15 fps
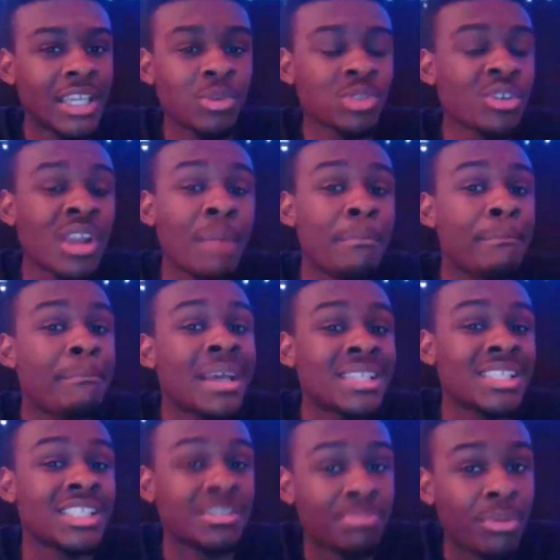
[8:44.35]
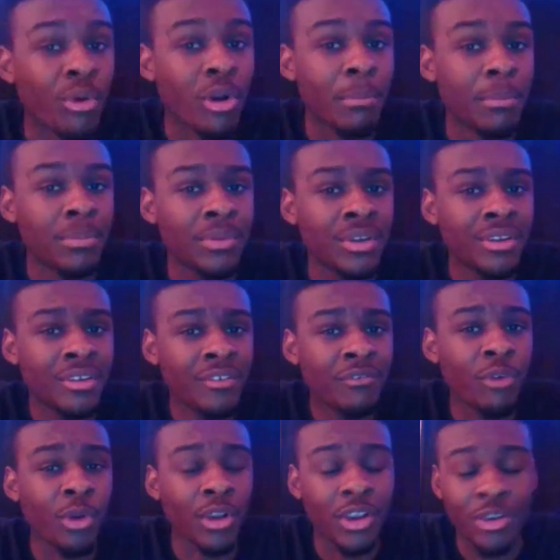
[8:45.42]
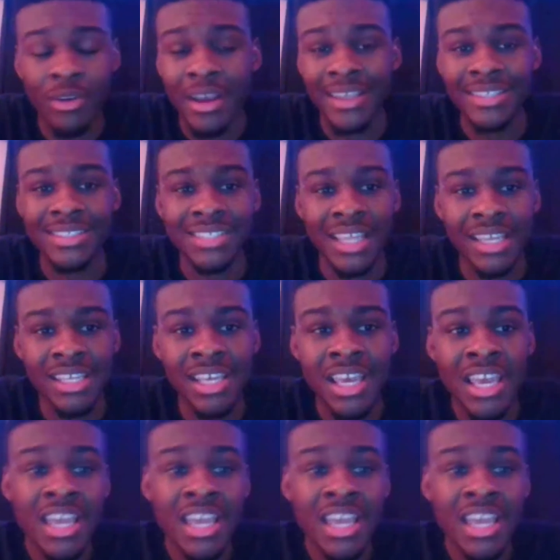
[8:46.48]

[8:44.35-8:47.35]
He was on a message board, for Christ's sake.